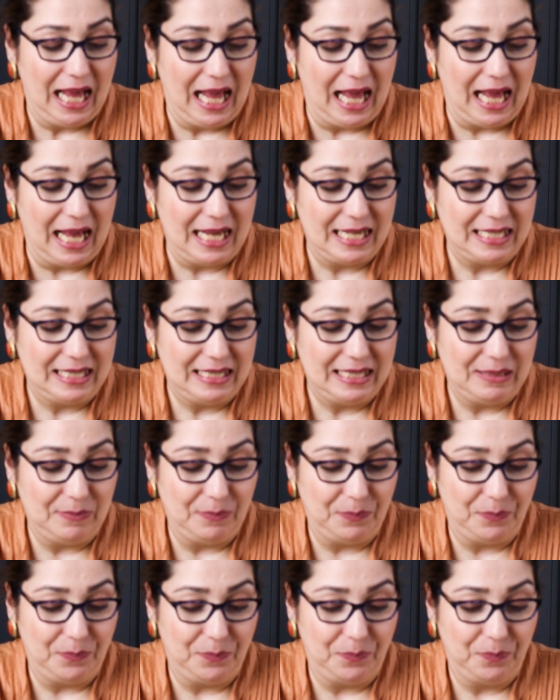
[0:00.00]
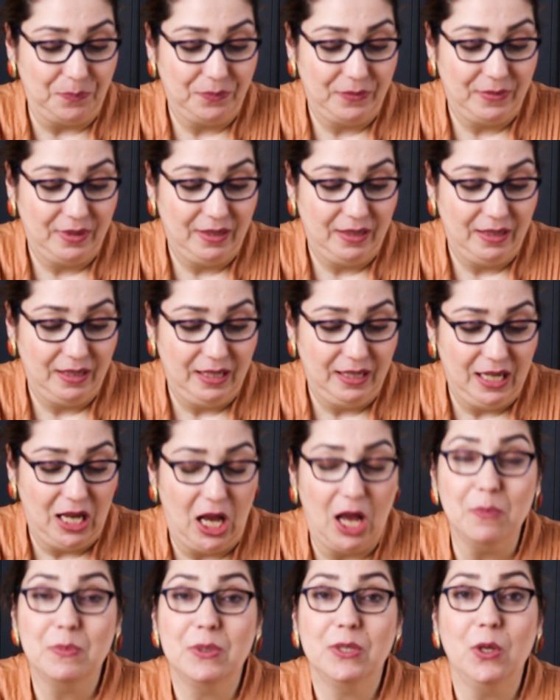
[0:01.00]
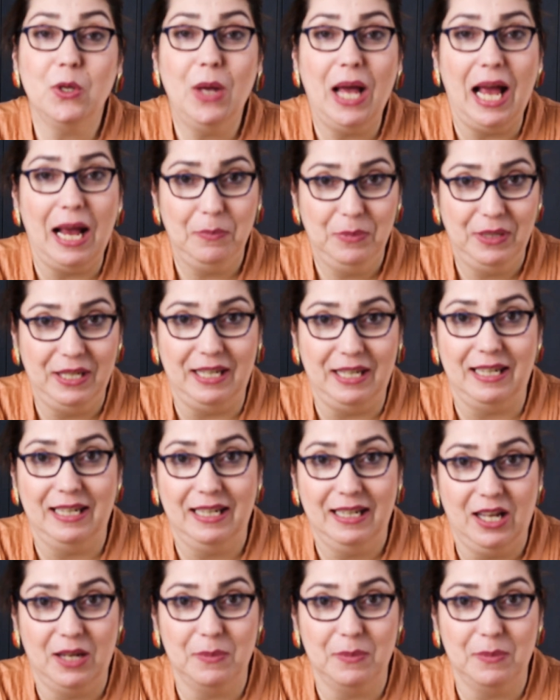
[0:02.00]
and I'm so happy.